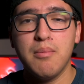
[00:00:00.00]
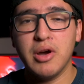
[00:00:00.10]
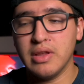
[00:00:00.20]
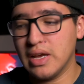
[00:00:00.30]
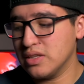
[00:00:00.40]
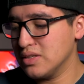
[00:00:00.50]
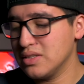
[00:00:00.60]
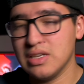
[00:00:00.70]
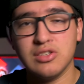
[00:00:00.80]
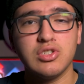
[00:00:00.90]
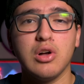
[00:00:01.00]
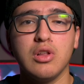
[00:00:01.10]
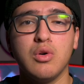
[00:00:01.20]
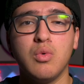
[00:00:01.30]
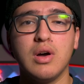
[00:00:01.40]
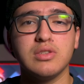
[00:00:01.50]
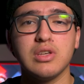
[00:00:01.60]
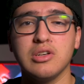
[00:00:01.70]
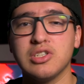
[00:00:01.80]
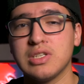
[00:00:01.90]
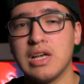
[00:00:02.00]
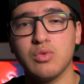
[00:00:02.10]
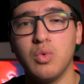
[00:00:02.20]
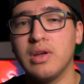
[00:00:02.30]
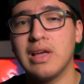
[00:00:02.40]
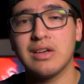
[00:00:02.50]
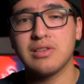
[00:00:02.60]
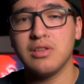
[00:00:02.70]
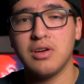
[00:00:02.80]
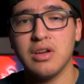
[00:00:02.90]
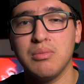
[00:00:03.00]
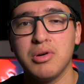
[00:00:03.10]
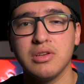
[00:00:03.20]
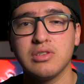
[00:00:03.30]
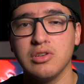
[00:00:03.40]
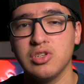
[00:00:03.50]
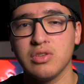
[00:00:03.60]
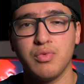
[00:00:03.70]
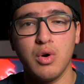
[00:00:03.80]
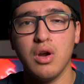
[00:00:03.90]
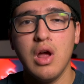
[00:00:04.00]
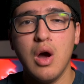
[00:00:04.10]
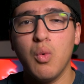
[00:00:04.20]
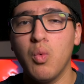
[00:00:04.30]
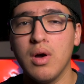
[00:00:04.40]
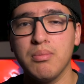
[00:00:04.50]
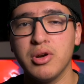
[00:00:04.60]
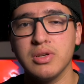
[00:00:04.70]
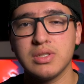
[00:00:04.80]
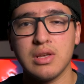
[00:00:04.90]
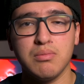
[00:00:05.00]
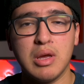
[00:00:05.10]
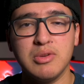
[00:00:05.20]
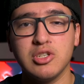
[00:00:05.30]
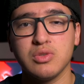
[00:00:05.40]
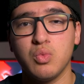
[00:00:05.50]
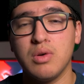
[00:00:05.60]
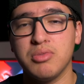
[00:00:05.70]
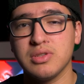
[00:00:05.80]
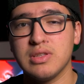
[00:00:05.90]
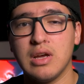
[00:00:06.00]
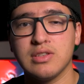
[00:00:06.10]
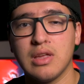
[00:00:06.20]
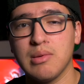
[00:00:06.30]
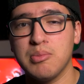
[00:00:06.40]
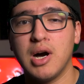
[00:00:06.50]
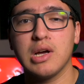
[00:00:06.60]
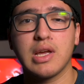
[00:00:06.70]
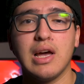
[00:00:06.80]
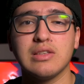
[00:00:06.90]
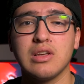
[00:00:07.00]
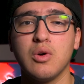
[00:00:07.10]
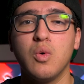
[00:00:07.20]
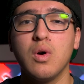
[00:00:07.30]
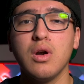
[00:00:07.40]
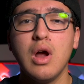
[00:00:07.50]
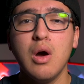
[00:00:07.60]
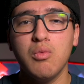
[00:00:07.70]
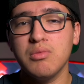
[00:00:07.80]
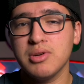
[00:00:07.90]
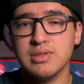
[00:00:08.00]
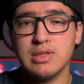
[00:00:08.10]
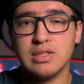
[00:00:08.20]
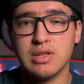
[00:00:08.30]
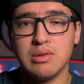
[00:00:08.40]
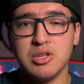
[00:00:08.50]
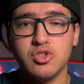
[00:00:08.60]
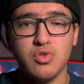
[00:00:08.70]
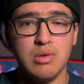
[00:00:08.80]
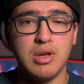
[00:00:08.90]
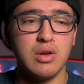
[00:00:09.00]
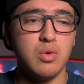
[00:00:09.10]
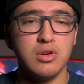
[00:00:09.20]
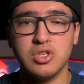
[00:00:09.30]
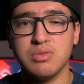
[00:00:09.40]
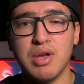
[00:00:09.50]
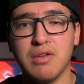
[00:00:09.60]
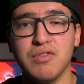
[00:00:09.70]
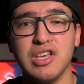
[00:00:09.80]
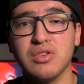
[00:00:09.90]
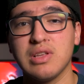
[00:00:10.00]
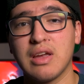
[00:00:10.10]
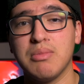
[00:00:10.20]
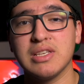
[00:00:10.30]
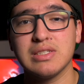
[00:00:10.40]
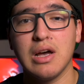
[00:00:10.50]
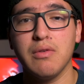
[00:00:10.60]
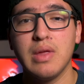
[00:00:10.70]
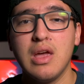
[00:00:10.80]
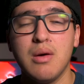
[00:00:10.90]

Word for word: But yeah, this is the solo one, so it just has one XLR input, so just for one person, maybe just one person that's going to be podcasting, or one person that's going to be streaming, or just making videos like myself.